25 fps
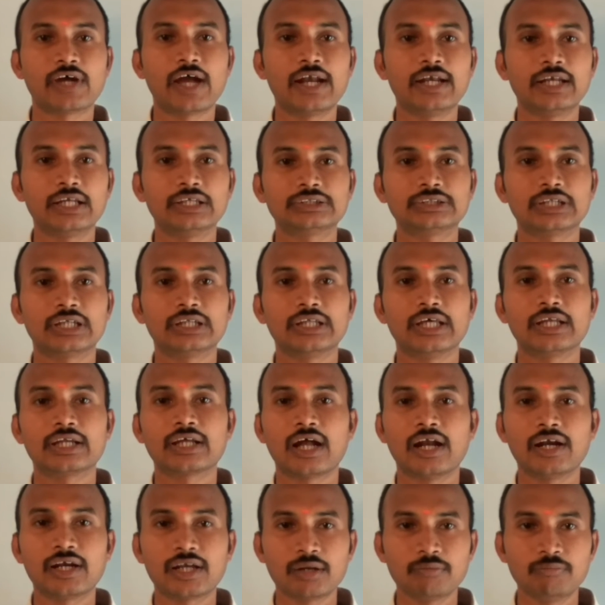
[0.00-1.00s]
scientists and
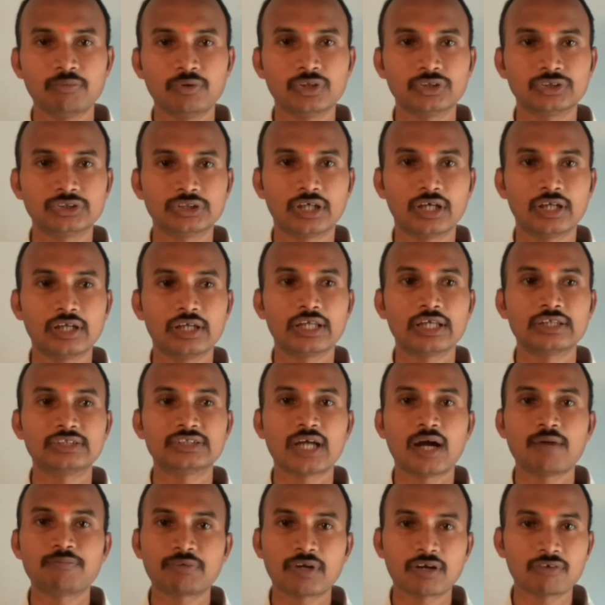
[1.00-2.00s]
their contribution
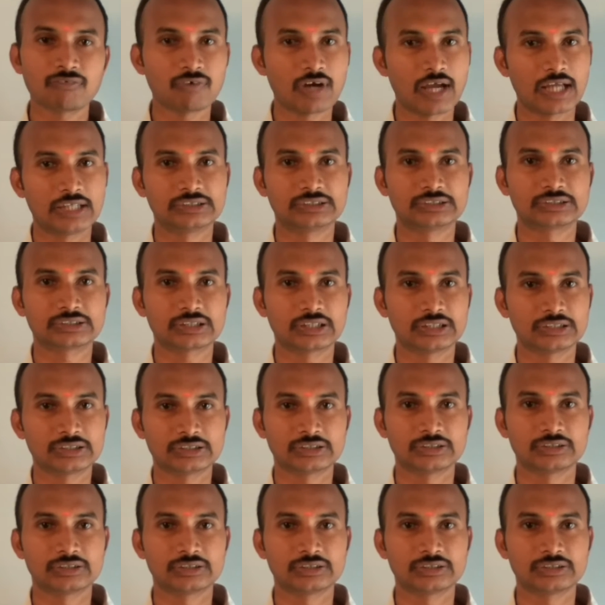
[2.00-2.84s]
in chapter wise.